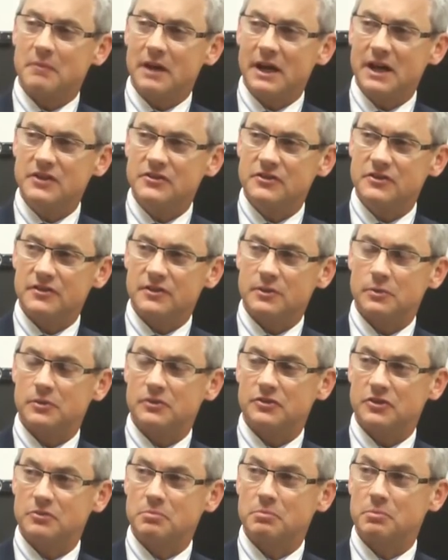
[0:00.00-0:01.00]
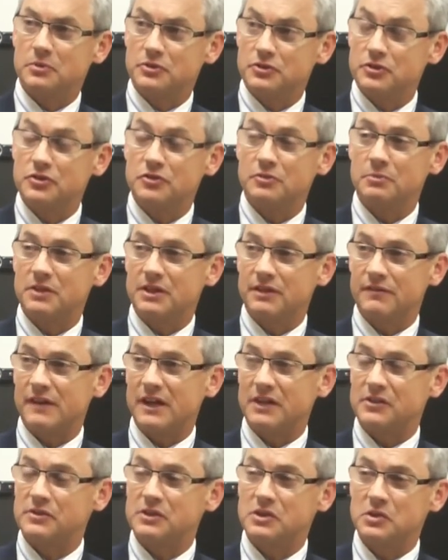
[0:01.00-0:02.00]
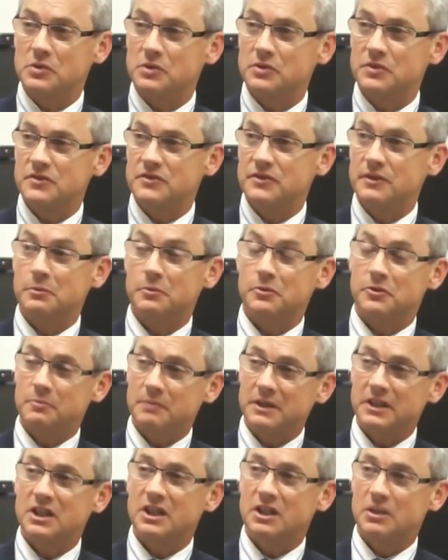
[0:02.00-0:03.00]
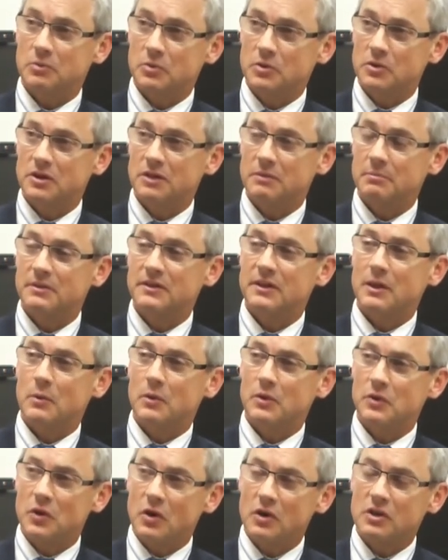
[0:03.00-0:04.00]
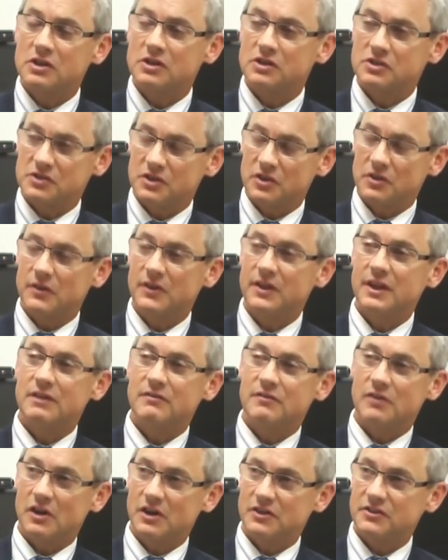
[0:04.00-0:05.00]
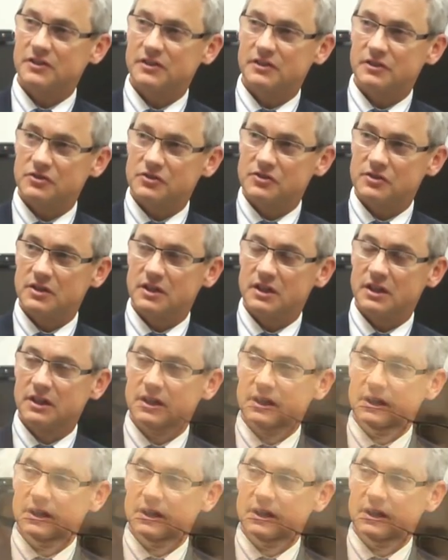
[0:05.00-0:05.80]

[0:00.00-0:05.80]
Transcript: majors that will just produce manufactured goods that will expect it to work, but they will not control the advice industry.